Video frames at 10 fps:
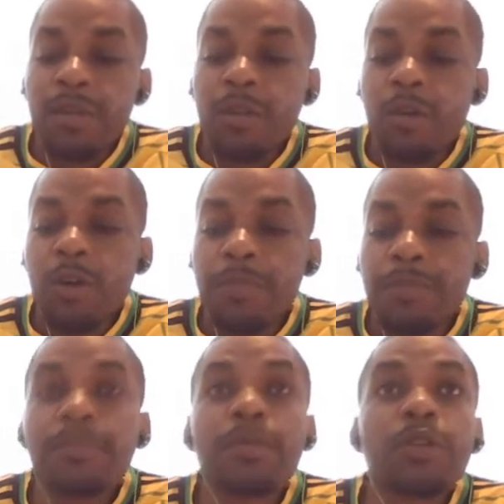look up,
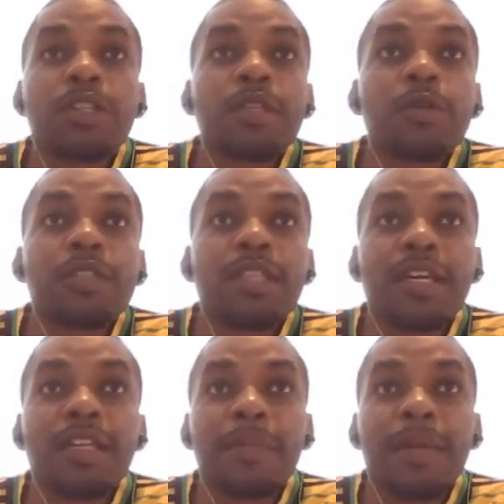look to see who's
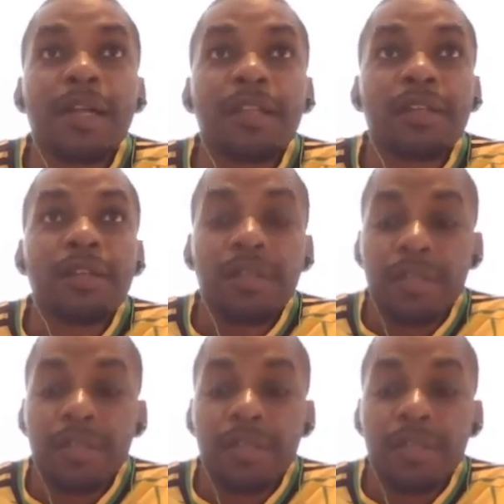taking the penalty.